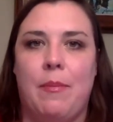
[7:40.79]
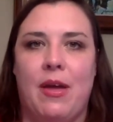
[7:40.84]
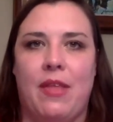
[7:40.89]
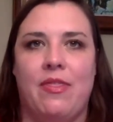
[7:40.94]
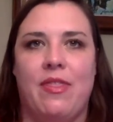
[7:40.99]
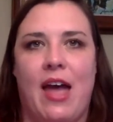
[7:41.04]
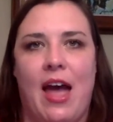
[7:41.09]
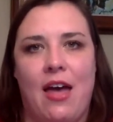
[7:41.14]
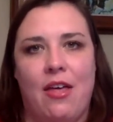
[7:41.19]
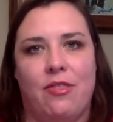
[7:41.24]

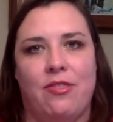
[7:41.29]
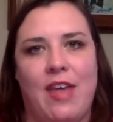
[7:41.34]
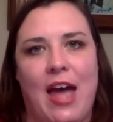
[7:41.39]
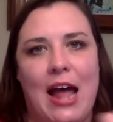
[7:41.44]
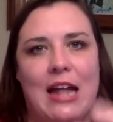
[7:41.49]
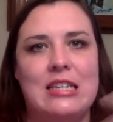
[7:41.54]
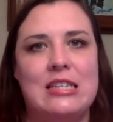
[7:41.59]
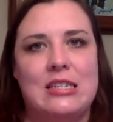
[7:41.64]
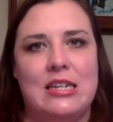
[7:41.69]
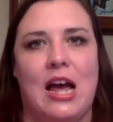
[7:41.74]
and
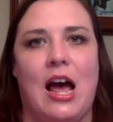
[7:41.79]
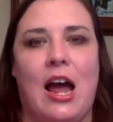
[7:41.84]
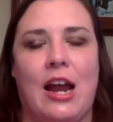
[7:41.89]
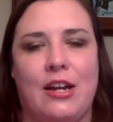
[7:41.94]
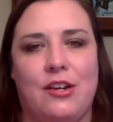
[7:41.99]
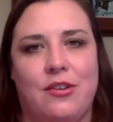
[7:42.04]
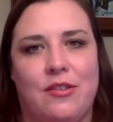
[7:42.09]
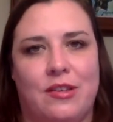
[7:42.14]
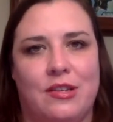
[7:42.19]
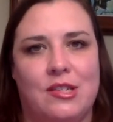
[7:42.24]
that's
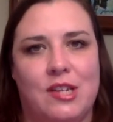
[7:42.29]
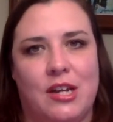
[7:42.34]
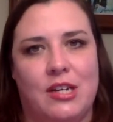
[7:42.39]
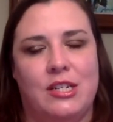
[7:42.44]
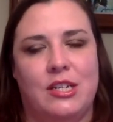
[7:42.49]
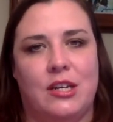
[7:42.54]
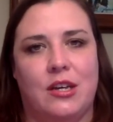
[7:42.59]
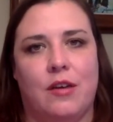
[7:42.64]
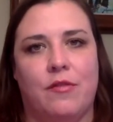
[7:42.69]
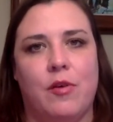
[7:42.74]
tied to this
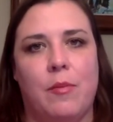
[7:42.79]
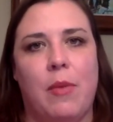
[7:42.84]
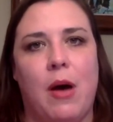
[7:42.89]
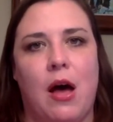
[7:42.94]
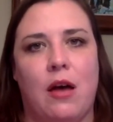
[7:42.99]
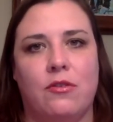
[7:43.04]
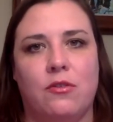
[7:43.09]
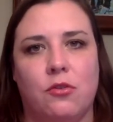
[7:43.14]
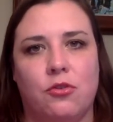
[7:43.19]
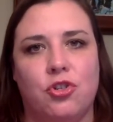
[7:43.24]
idea of
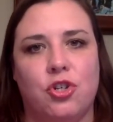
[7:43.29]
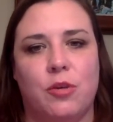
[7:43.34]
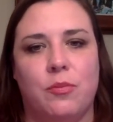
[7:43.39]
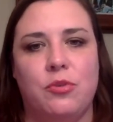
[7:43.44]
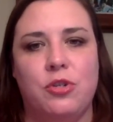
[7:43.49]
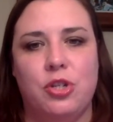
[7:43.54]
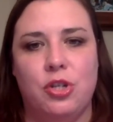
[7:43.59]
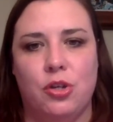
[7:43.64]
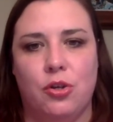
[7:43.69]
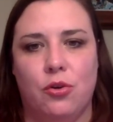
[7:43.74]
apostleship
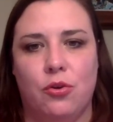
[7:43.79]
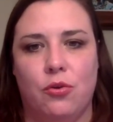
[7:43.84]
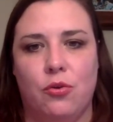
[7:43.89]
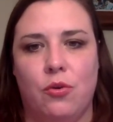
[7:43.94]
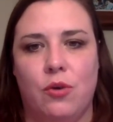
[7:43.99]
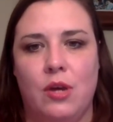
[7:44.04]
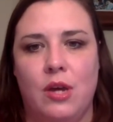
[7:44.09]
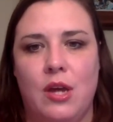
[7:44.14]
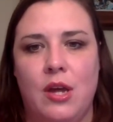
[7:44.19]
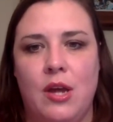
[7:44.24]
too.